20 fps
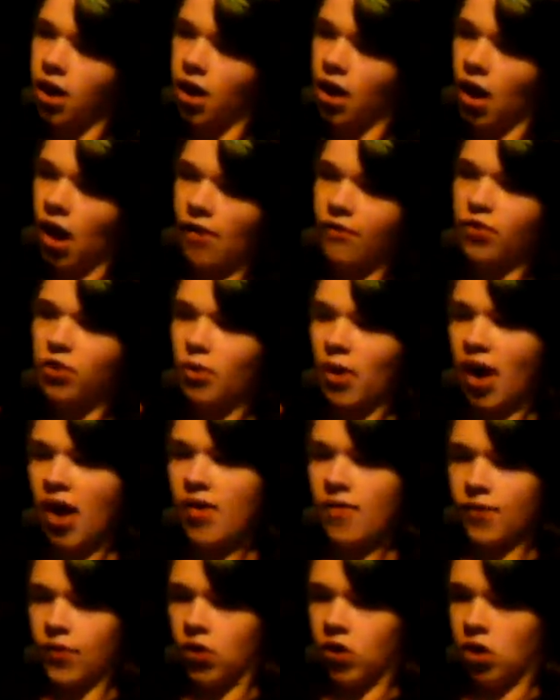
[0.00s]
Have you
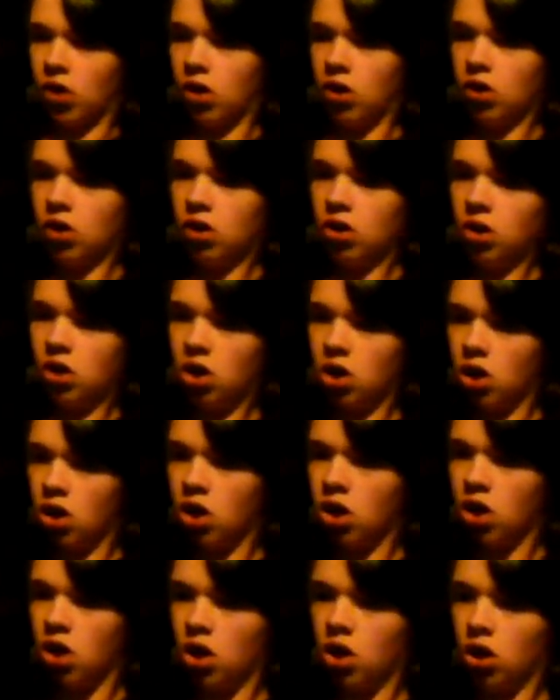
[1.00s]
ever
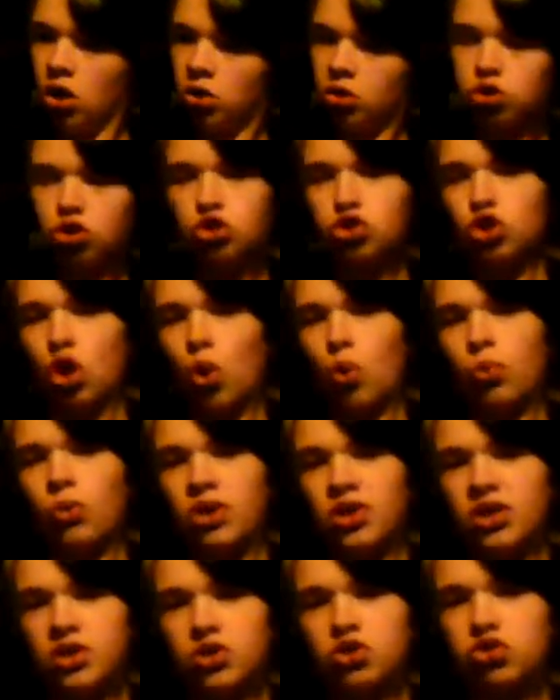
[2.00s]
stolen
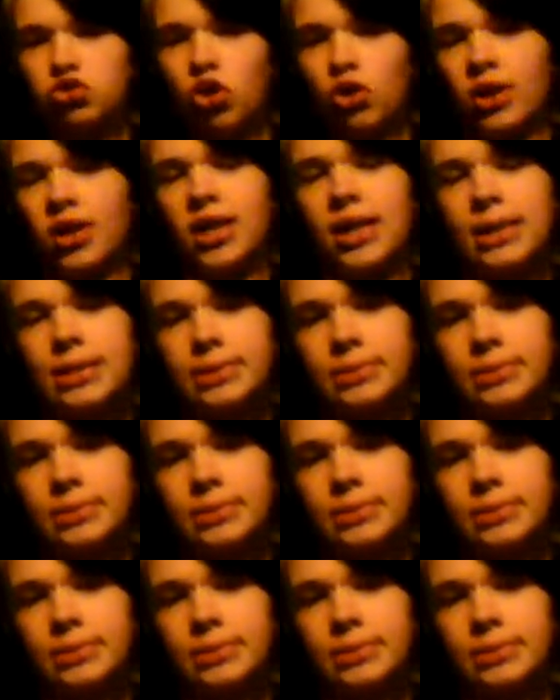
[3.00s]
a trolley?